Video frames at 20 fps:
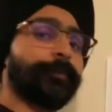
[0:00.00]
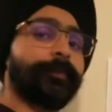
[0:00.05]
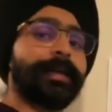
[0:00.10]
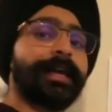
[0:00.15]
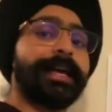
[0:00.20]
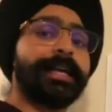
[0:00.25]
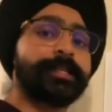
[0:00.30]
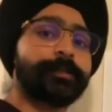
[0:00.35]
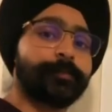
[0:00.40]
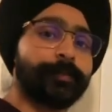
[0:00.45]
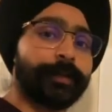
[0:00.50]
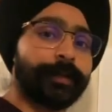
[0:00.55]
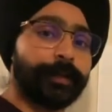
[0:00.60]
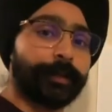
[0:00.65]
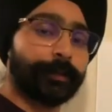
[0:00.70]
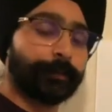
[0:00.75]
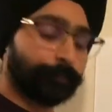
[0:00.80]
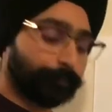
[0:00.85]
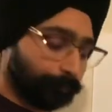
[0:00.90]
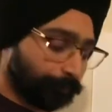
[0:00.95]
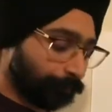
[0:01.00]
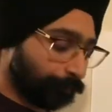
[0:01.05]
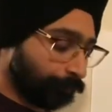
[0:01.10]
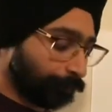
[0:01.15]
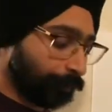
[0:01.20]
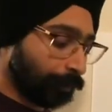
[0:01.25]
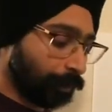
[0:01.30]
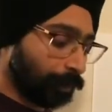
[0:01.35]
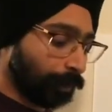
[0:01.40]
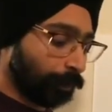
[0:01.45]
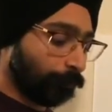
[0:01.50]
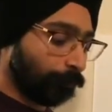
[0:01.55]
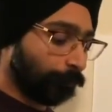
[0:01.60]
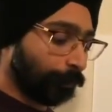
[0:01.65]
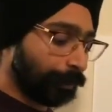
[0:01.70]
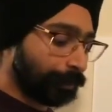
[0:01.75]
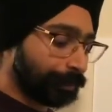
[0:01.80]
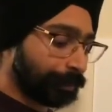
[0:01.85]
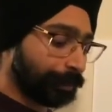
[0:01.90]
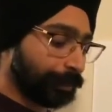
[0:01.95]
aspirin.
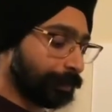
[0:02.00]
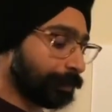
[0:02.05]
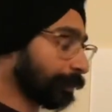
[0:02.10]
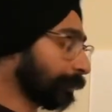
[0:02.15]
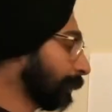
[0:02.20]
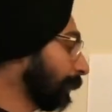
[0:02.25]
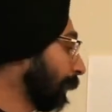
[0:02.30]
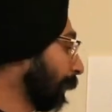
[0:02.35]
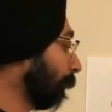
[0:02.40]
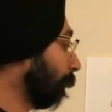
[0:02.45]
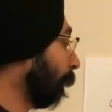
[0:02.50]
First is if a